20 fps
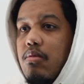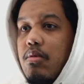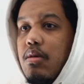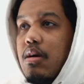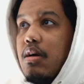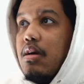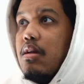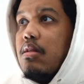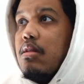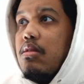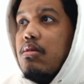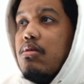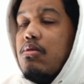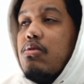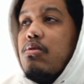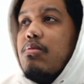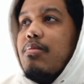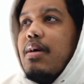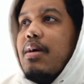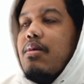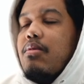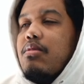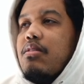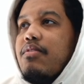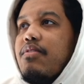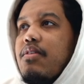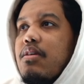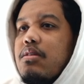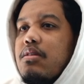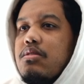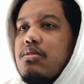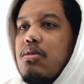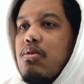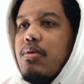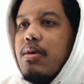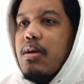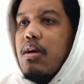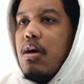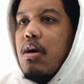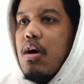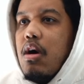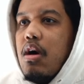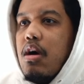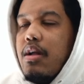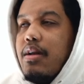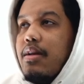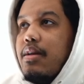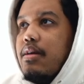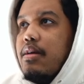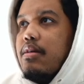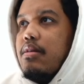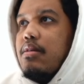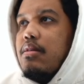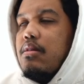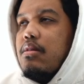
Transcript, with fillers: what I gotta do, man. What the fuck is going on?